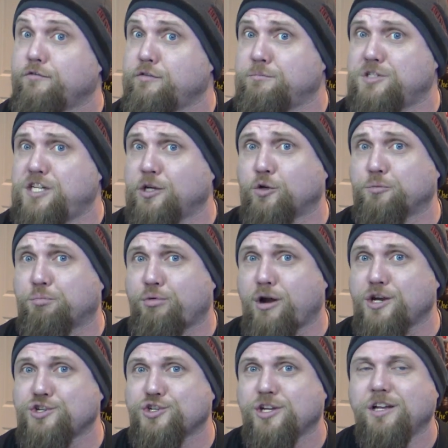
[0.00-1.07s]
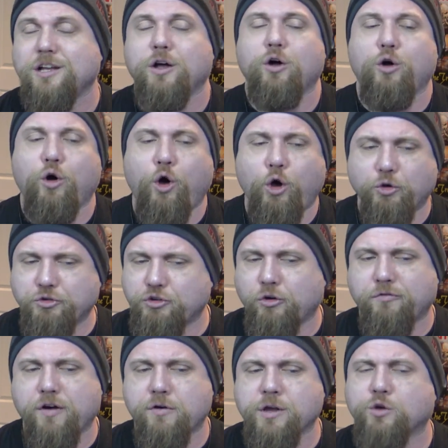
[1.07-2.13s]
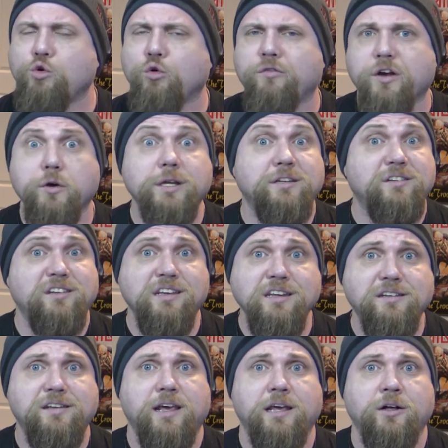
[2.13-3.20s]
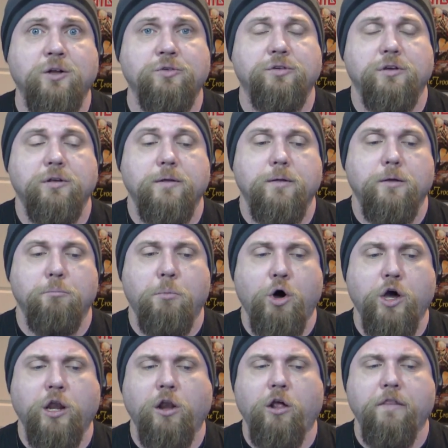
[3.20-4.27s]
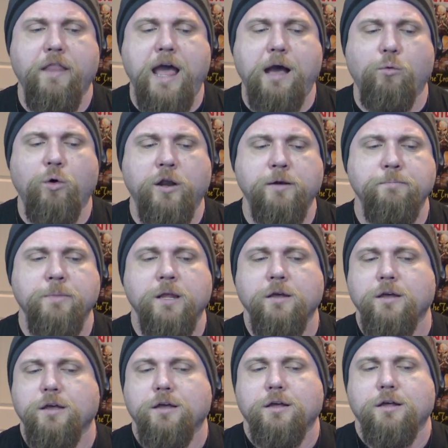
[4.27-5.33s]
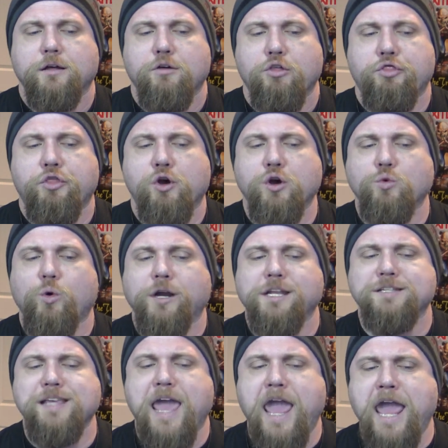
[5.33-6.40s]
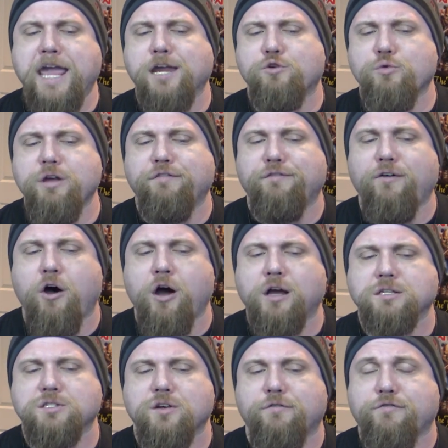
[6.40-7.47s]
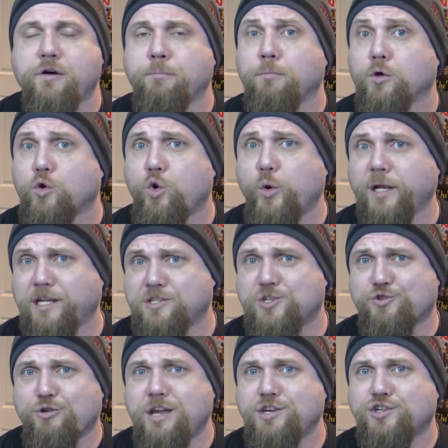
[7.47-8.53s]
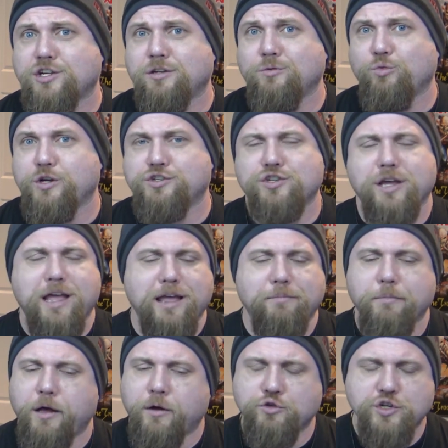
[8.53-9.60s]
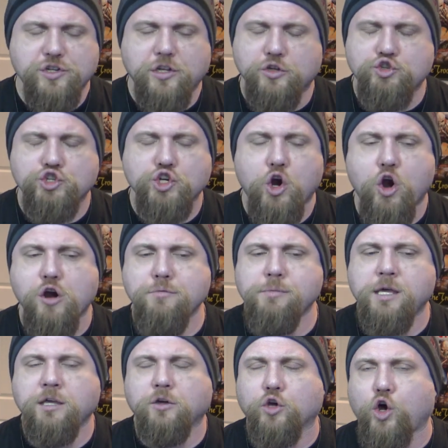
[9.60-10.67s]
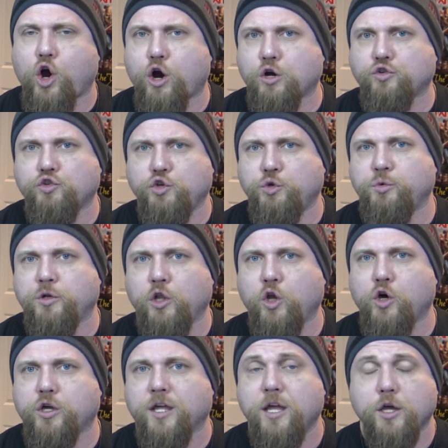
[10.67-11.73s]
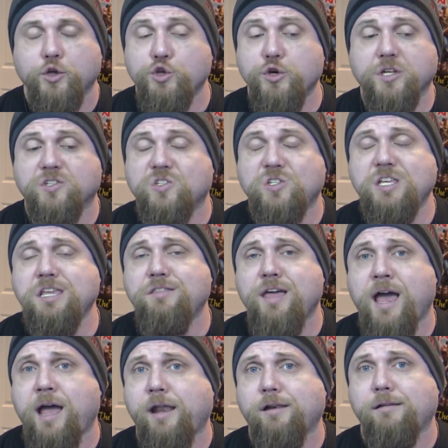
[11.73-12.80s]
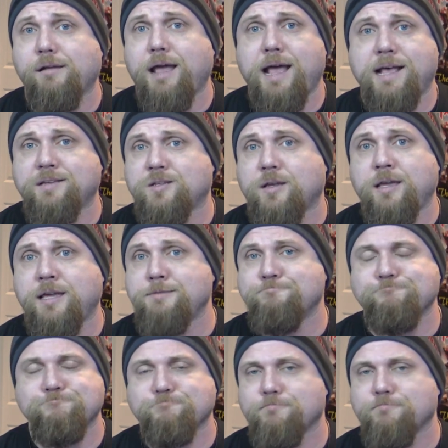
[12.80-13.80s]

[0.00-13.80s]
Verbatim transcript: from Tilt Brush. Also very cool, very detailed model on that one. Third one is Angry Fox from Quillustration, which uh, just a charming cartoon look. You could see that as a